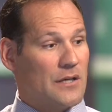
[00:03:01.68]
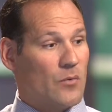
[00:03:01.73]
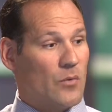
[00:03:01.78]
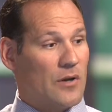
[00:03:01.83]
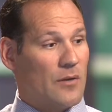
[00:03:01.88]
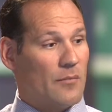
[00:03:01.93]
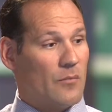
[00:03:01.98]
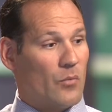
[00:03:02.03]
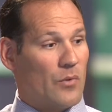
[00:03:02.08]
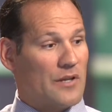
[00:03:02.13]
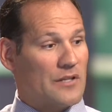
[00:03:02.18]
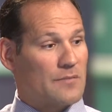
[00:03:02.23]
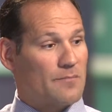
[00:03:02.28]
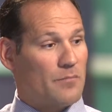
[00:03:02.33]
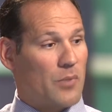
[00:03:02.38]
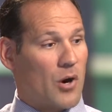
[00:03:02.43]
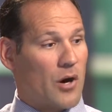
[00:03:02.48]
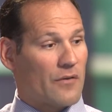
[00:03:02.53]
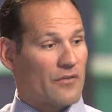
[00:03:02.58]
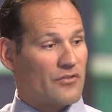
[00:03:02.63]
when it's
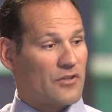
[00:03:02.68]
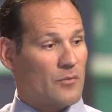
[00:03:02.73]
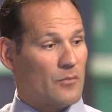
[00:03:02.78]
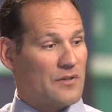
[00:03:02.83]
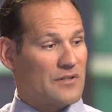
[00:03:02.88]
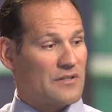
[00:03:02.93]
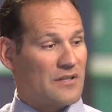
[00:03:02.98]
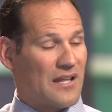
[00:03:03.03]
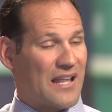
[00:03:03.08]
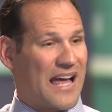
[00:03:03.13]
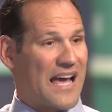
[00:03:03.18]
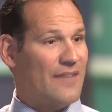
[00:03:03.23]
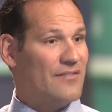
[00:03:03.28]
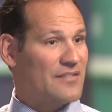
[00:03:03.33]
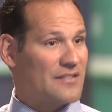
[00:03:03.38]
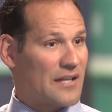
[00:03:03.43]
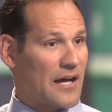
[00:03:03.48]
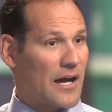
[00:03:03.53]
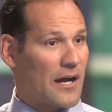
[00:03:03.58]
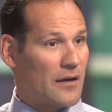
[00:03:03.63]
part of someone's
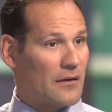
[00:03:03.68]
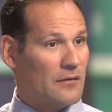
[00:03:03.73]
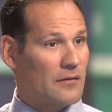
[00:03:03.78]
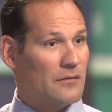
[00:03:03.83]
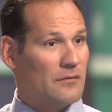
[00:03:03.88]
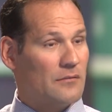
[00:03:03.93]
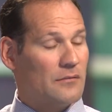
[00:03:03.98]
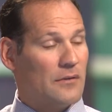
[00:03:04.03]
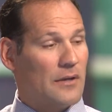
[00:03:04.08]
lifestyle